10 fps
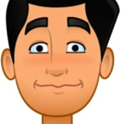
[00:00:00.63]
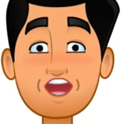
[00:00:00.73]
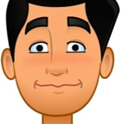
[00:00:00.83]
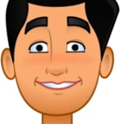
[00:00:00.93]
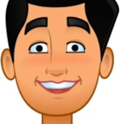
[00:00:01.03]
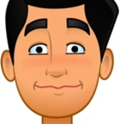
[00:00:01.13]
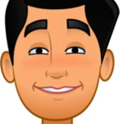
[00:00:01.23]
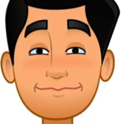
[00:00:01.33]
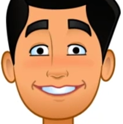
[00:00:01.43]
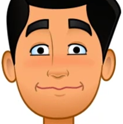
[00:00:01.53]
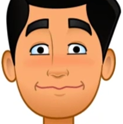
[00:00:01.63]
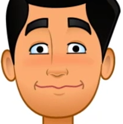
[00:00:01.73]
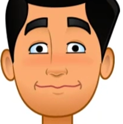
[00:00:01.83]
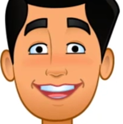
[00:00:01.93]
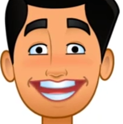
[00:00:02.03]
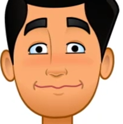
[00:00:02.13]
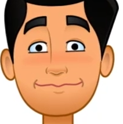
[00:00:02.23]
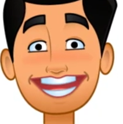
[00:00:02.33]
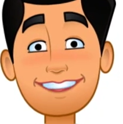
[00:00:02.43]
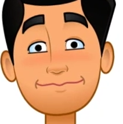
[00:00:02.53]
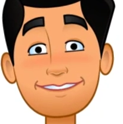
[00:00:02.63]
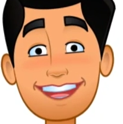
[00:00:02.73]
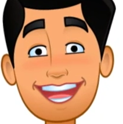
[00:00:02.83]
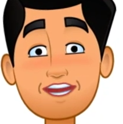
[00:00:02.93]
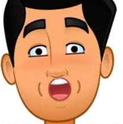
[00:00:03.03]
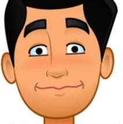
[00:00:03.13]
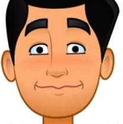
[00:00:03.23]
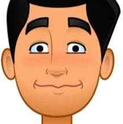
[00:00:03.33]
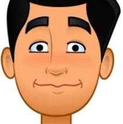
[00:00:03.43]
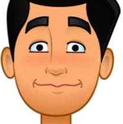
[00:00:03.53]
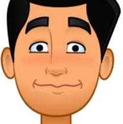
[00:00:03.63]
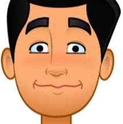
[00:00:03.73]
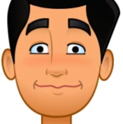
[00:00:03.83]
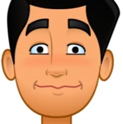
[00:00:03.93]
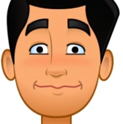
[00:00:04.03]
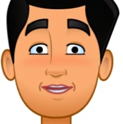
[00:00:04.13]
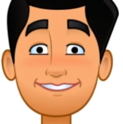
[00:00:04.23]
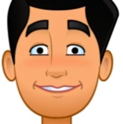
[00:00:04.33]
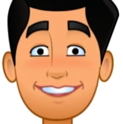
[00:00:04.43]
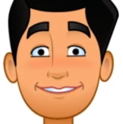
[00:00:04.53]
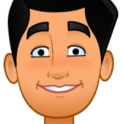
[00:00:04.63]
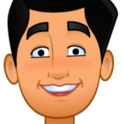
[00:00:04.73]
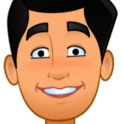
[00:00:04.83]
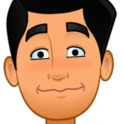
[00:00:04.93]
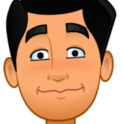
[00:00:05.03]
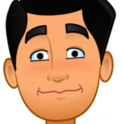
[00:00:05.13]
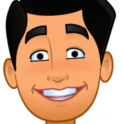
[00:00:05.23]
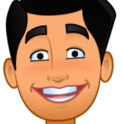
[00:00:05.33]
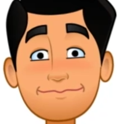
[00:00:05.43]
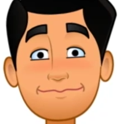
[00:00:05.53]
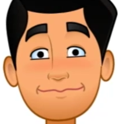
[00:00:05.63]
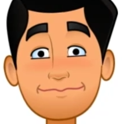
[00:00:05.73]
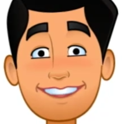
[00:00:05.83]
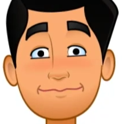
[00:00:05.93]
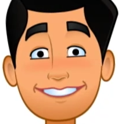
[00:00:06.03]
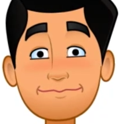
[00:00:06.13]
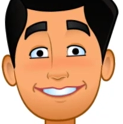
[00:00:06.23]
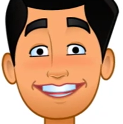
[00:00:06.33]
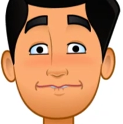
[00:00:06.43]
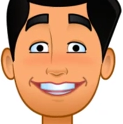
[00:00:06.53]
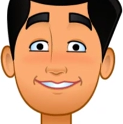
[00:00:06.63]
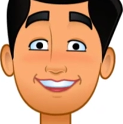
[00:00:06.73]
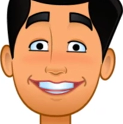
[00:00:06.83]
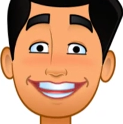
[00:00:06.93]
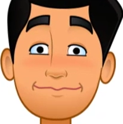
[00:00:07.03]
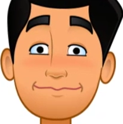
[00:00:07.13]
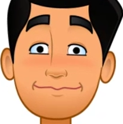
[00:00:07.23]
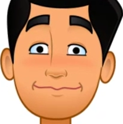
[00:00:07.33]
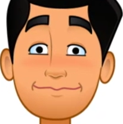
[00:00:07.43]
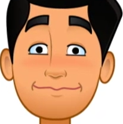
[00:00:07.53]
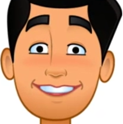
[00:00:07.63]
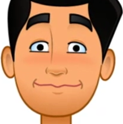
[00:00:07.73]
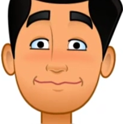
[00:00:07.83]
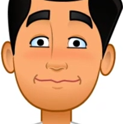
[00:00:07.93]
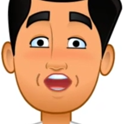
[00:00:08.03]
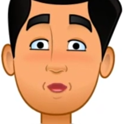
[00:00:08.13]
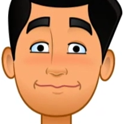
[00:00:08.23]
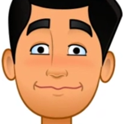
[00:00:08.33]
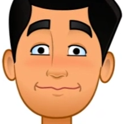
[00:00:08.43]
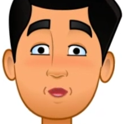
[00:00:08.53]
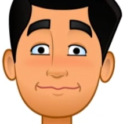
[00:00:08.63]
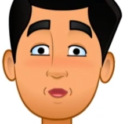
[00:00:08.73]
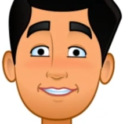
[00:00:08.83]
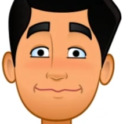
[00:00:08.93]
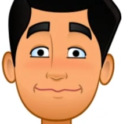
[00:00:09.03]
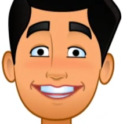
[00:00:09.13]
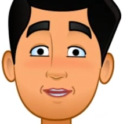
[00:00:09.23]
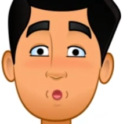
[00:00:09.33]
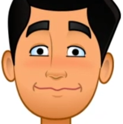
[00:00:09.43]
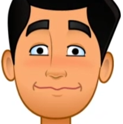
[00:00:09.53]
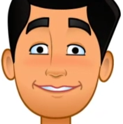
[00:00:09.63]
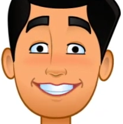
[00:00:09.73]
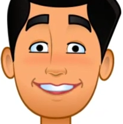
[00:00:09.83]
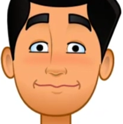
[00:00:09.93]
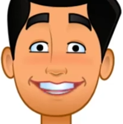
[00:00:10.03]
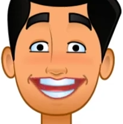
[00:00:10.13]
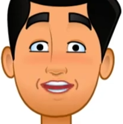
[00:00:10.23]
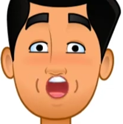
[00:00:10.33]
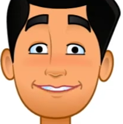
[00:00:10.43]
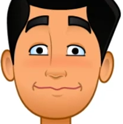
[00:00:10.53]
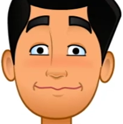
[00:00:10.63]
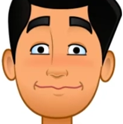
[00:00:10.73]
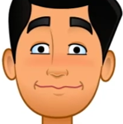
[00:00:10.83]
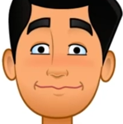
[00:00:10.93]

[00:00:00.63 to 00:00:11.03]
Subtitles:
Understanding the basics of hydraulics. Ever wonder how big, heavy machineries are able to move such heavy loads?